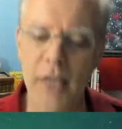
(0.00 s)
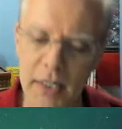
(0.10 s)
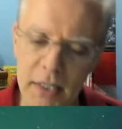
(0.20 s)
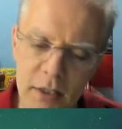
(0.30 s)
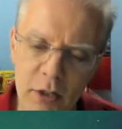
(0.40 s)
I
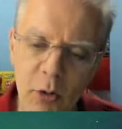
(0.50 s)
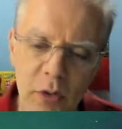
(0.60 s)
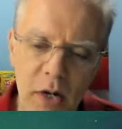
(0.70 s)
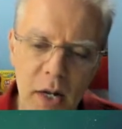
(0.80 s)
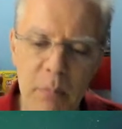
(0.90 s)
need to know
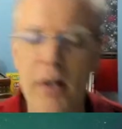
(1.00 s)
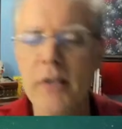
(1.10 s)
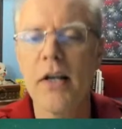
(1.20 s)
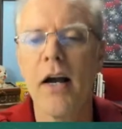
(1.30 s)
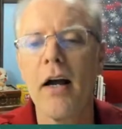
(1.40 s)
that I
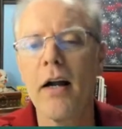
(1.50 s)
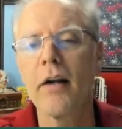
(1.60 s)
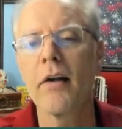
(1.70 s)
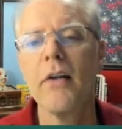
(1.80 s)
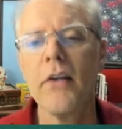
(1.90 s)
press
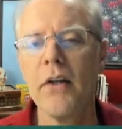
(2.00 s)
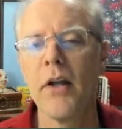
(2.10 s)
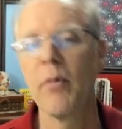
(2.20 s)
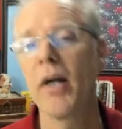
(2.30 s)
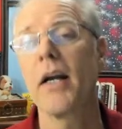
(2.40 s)
R
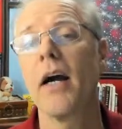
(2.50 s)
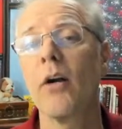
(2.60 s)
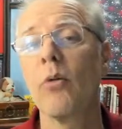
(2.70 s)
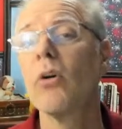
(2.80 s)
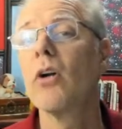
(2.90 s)
and my
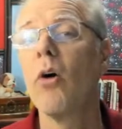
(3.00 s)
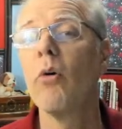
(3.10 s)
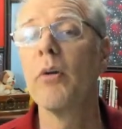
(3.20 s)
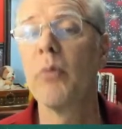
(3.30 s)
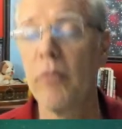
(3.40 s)
car will go
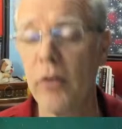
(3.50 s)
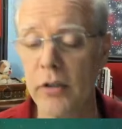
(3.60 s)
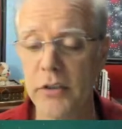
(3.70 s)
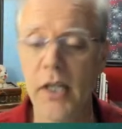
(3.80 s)
in reverse.